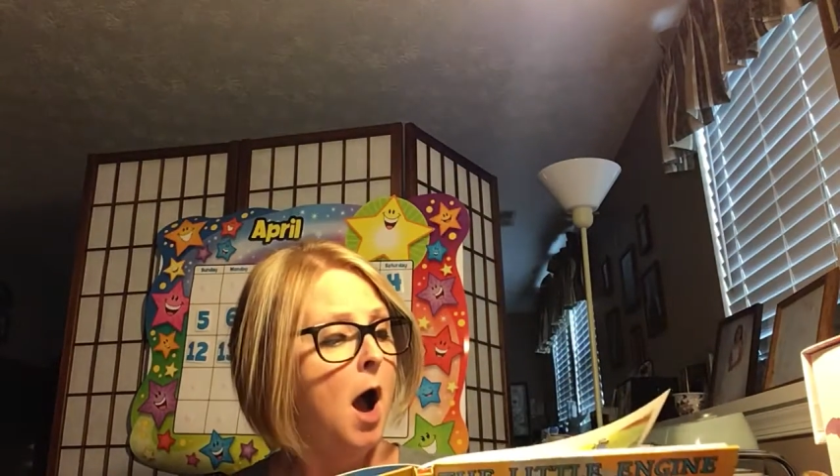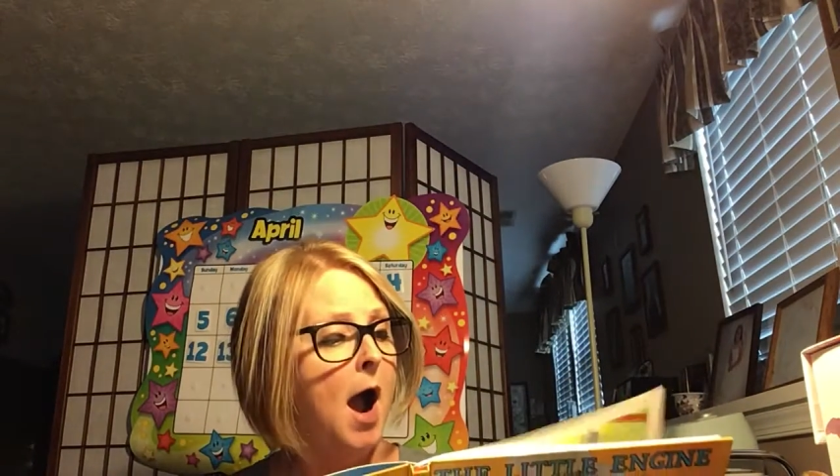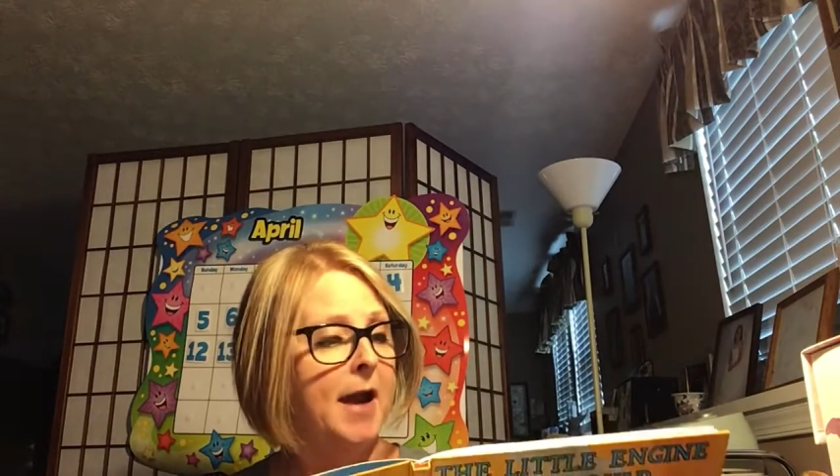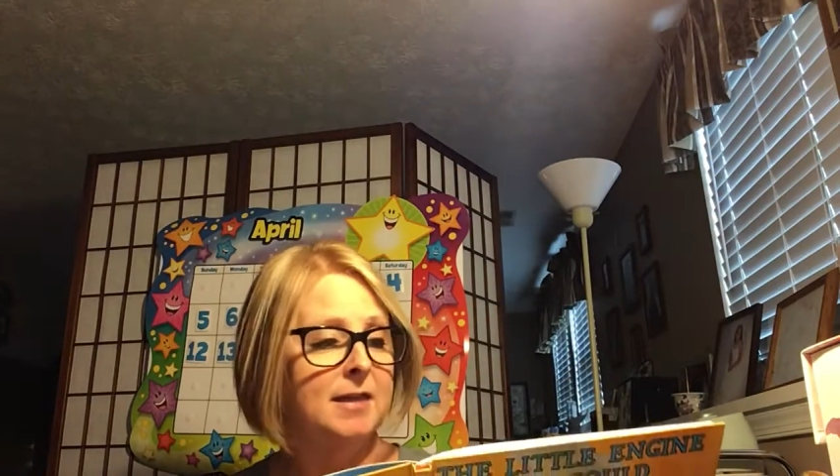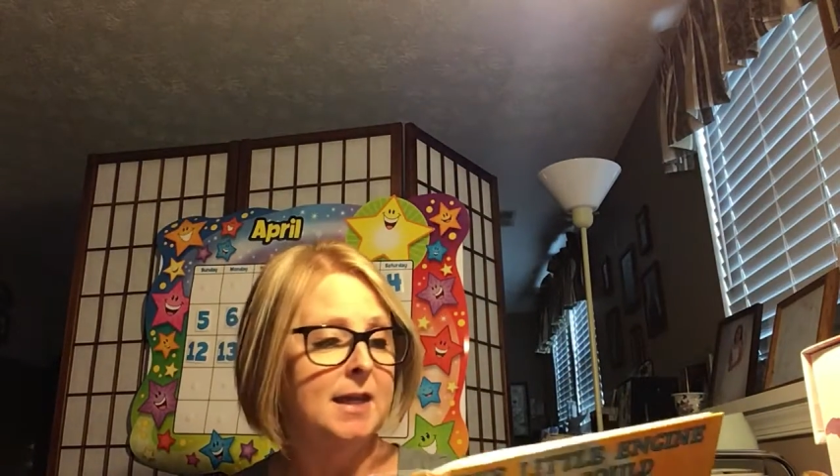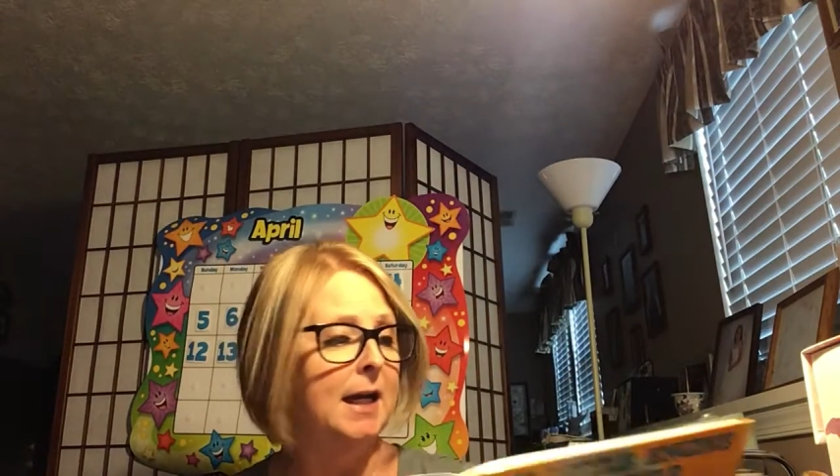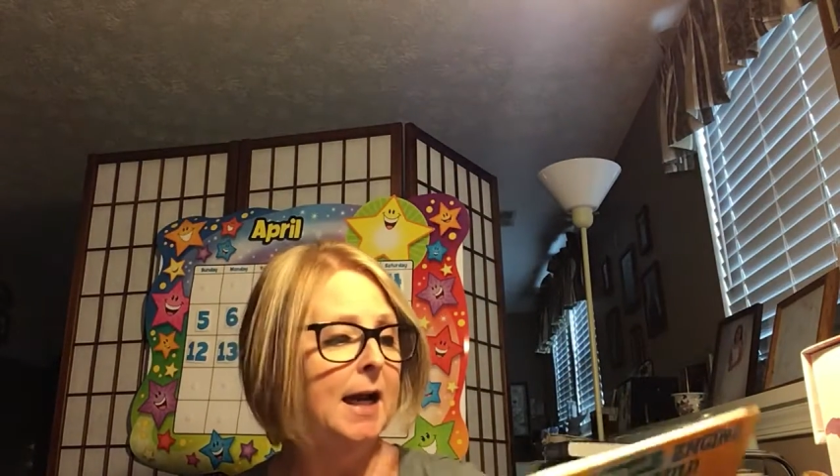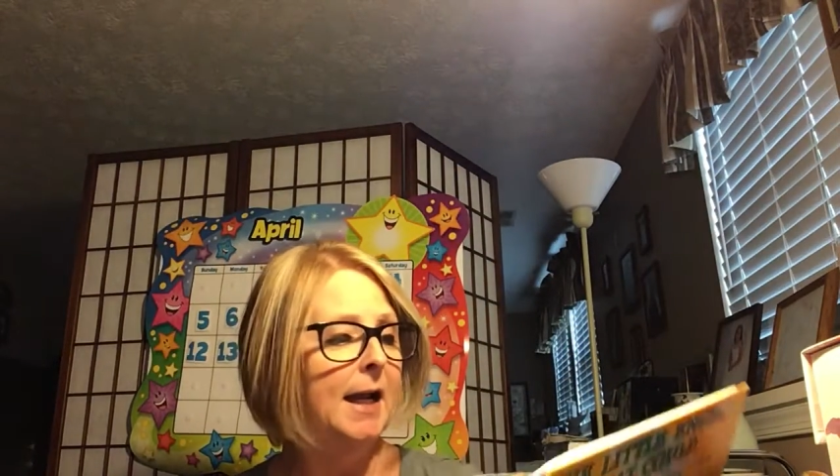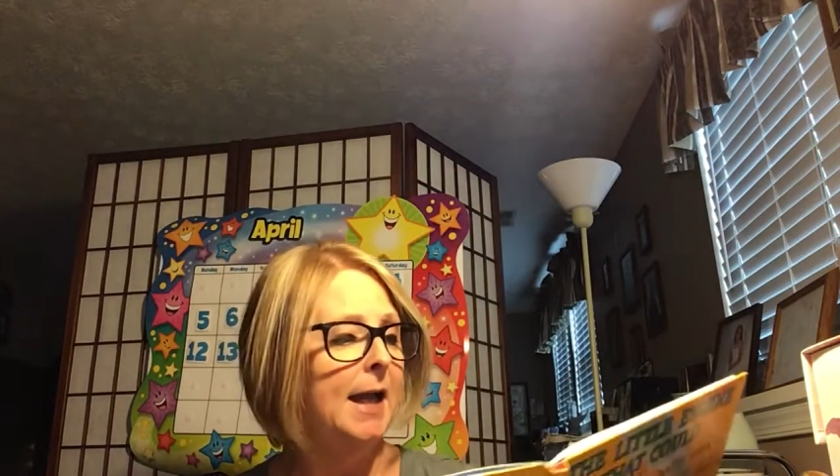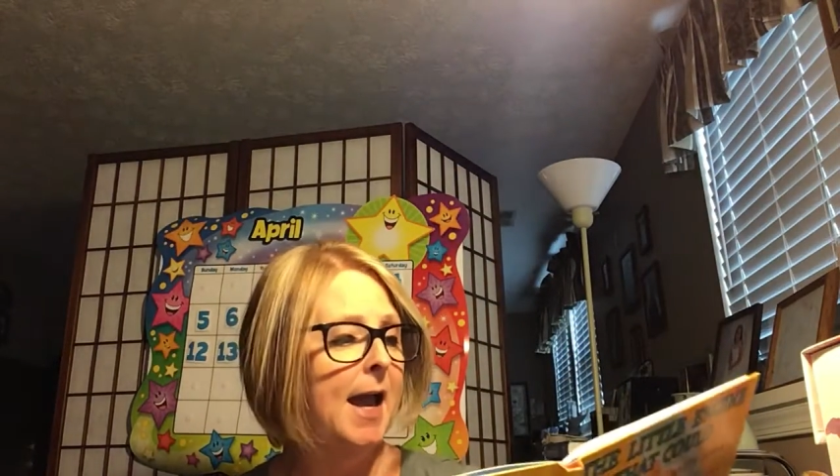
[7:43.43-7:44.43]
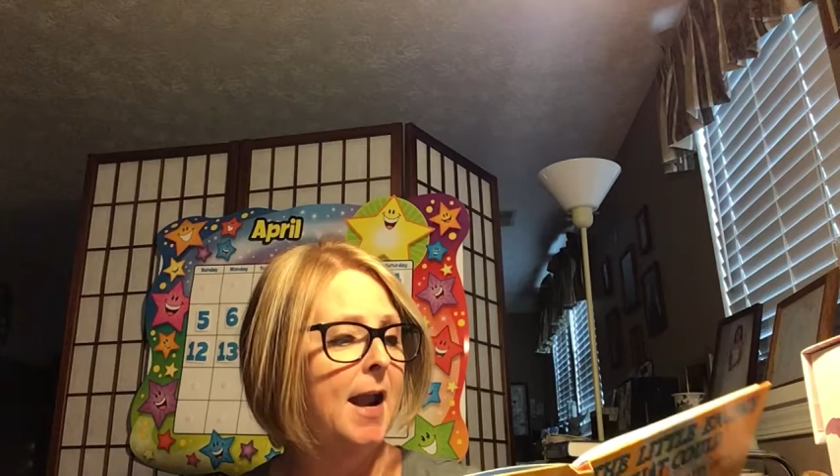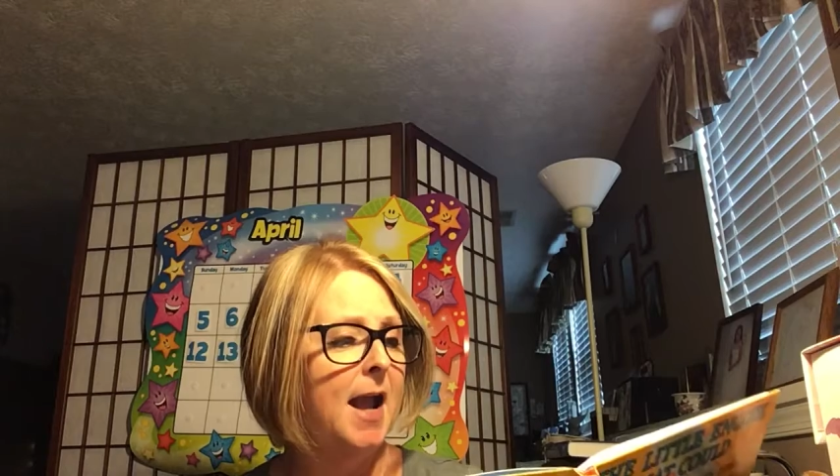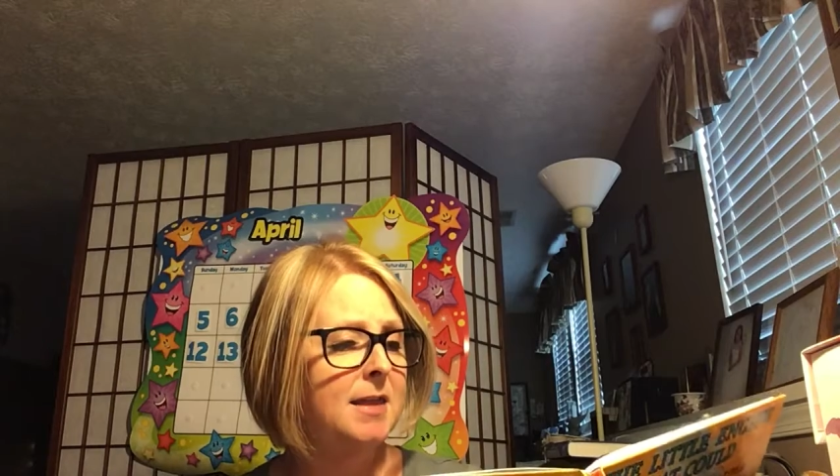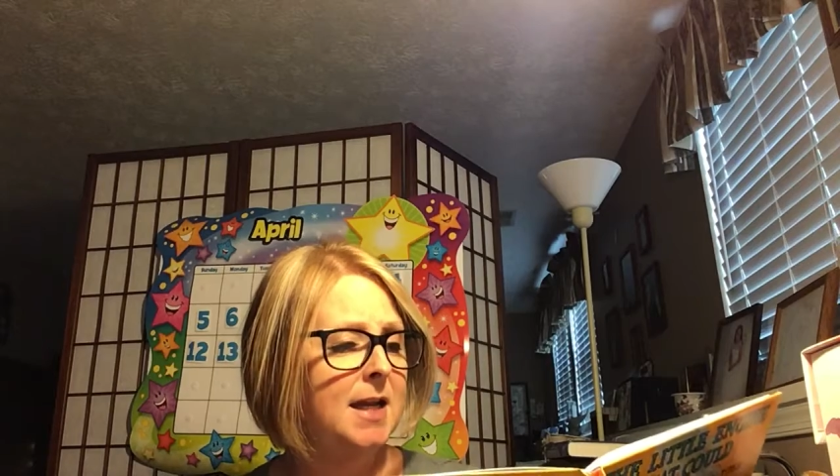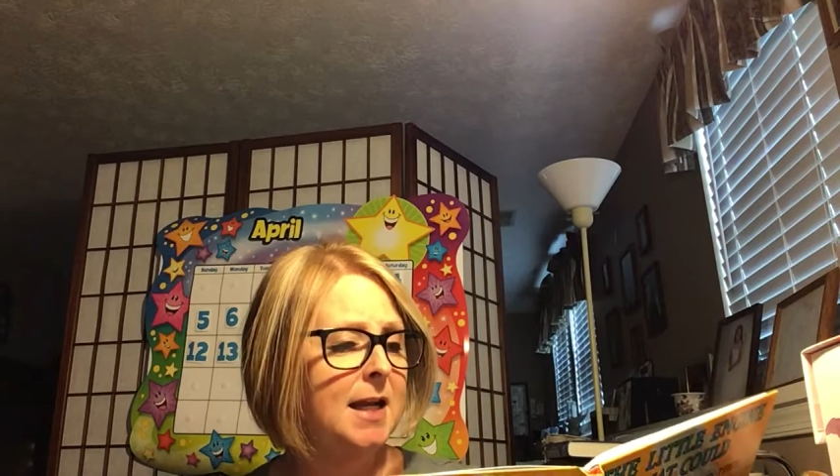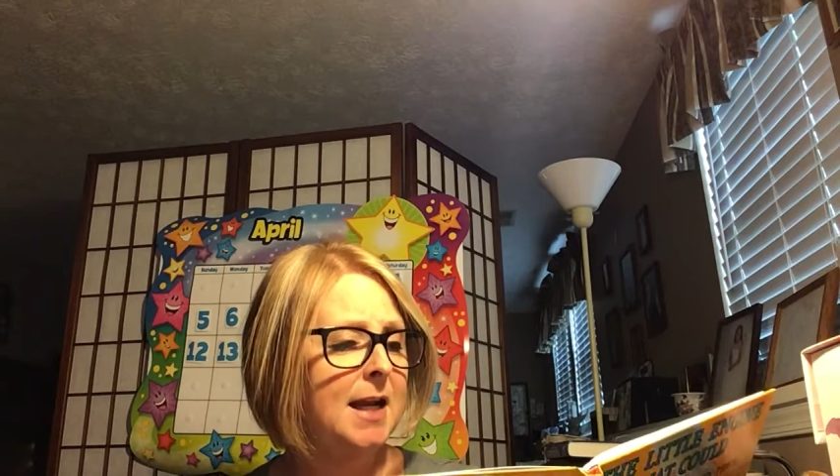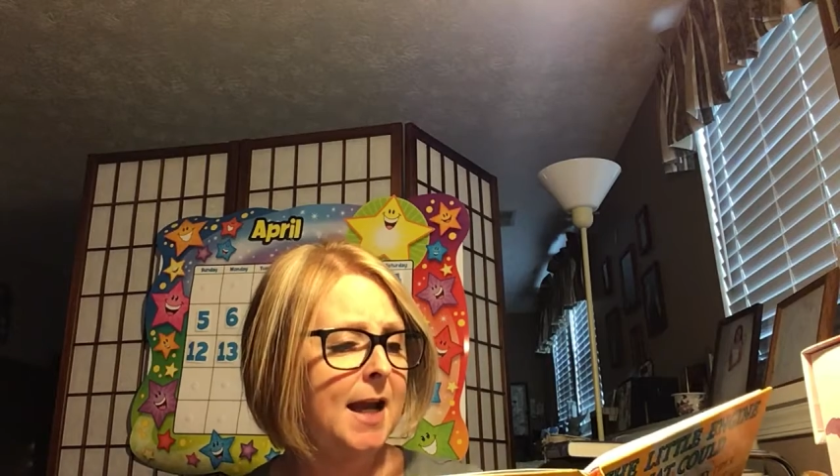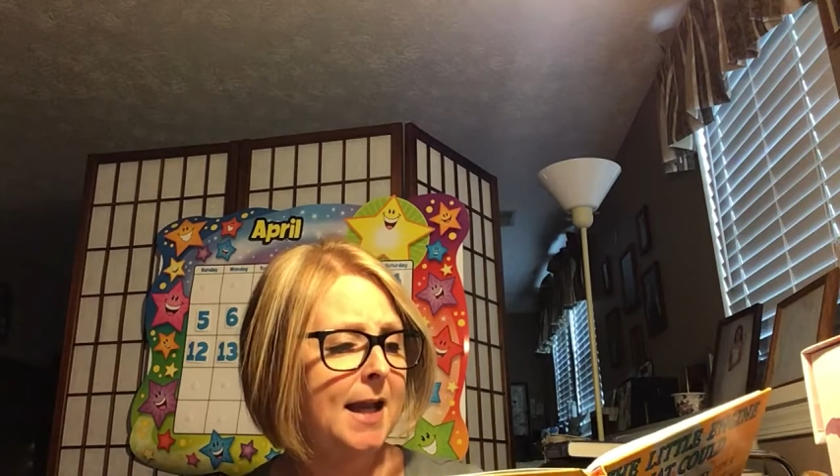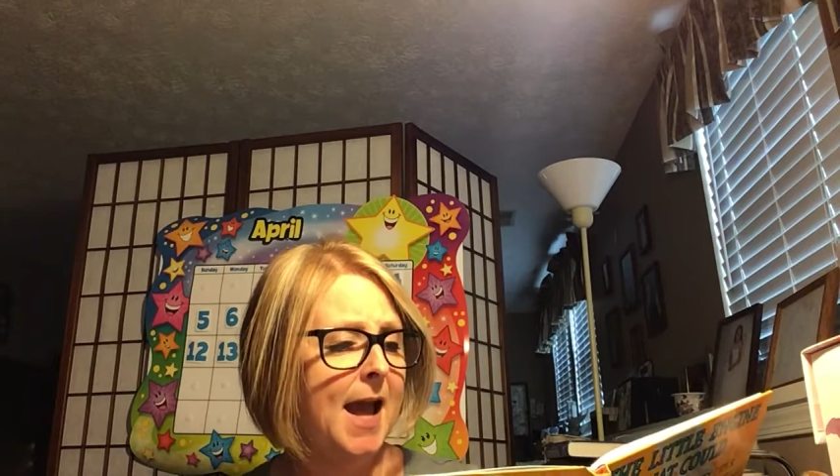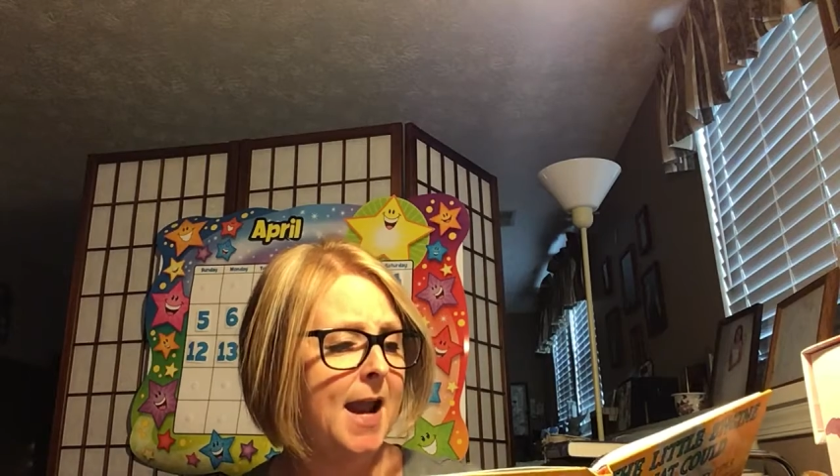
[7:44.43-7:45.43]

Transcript: I think I can, I think I can,